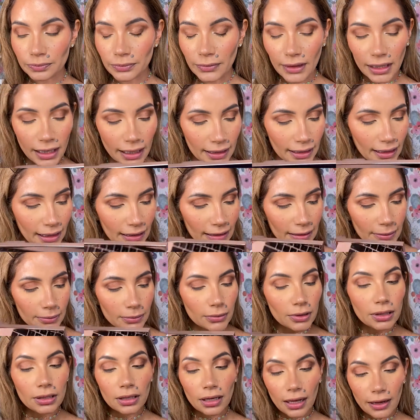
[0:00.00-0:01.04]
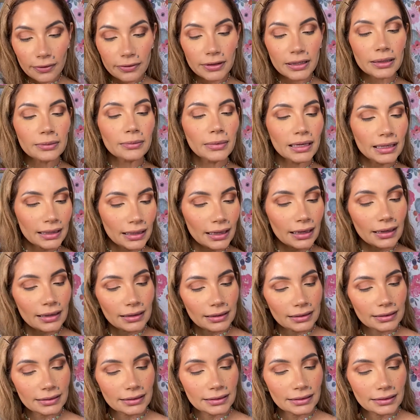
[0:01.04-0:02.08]
Like I am loving my
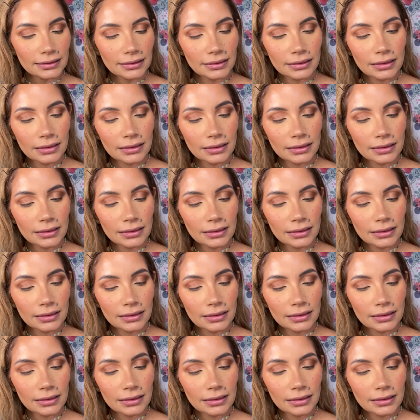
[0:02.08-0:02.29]
eyes.